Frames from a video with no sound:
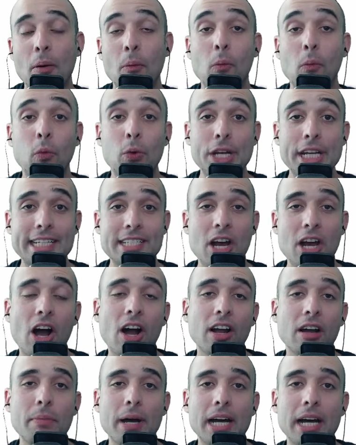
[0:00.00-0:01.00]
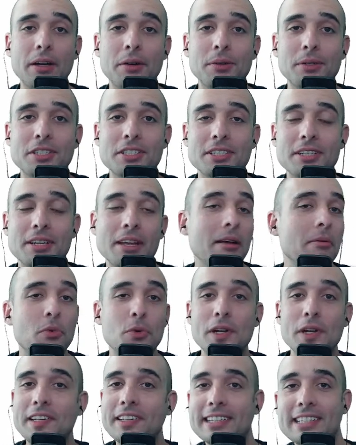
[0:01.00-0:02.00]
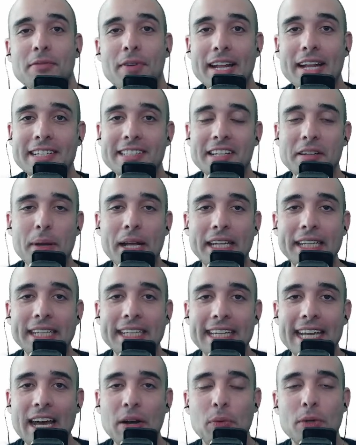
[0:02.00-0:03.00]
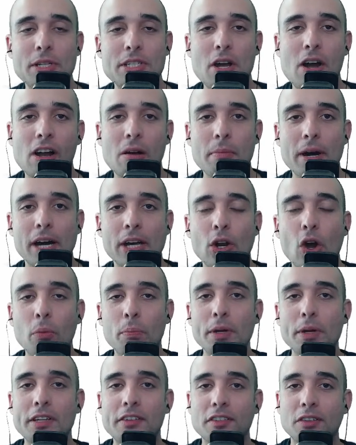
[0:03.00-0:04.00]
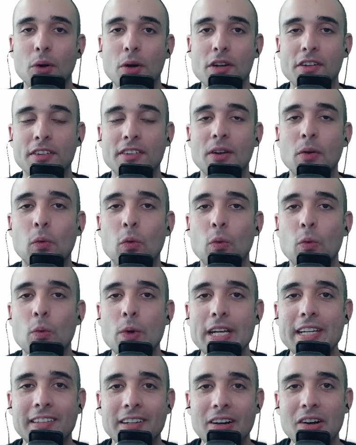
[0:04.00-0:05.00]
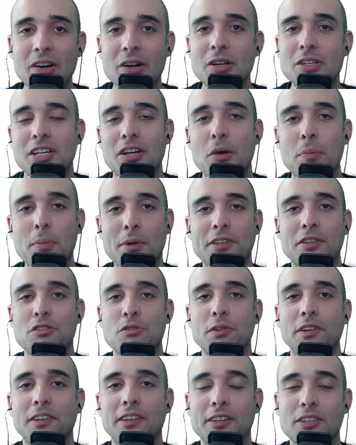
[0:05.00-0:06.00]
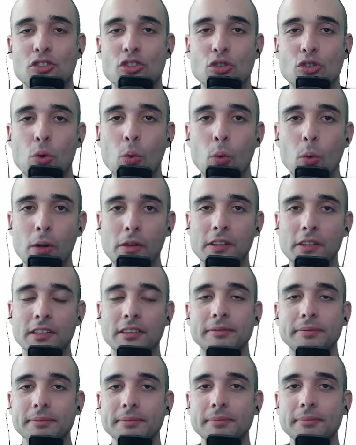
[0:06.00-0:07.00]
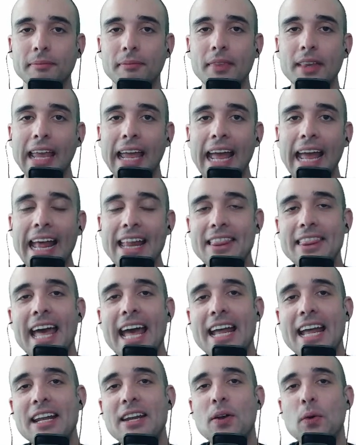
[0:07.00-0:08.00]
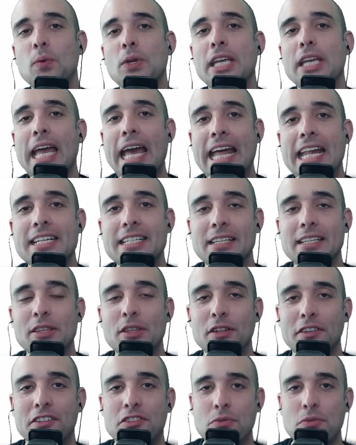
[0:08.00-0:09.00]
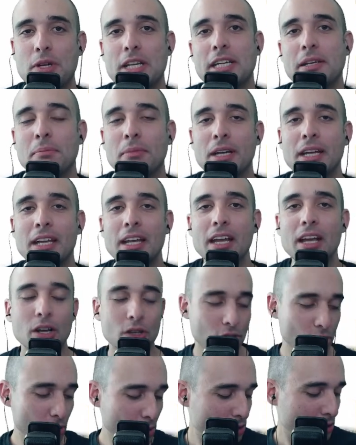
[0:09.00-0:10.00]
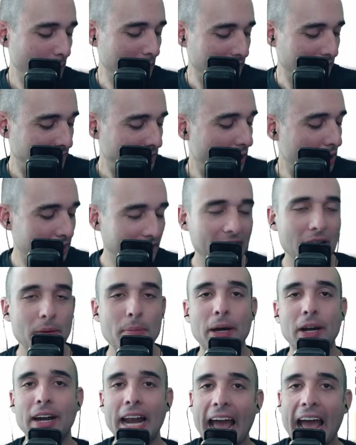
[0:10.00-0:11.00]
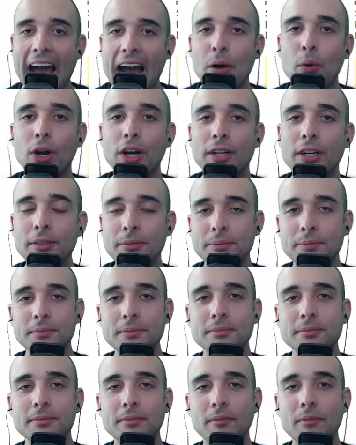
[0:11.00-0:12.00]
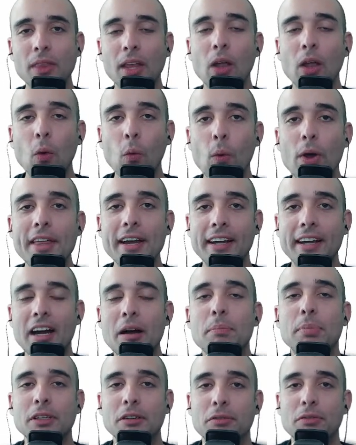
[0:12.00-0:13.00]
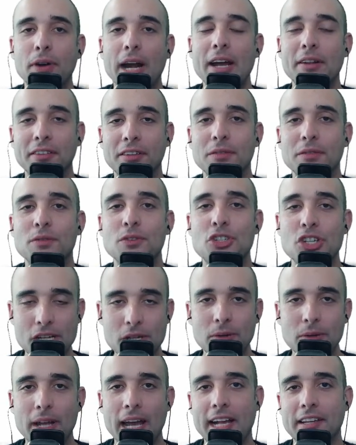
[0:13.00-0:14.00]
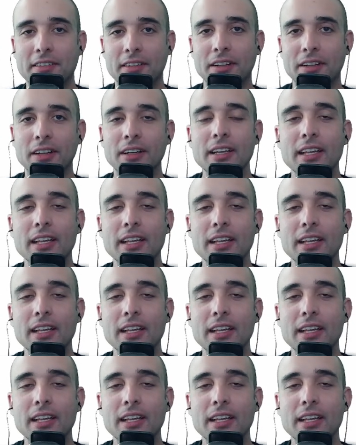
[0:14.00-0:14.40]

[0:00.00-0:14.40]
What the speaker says: We talk about recent events at Bellingcat. We talk about open source research and open source research tools. And then we end the stream, usually starting at about an hour, with a couple of rounds of Geoguessr.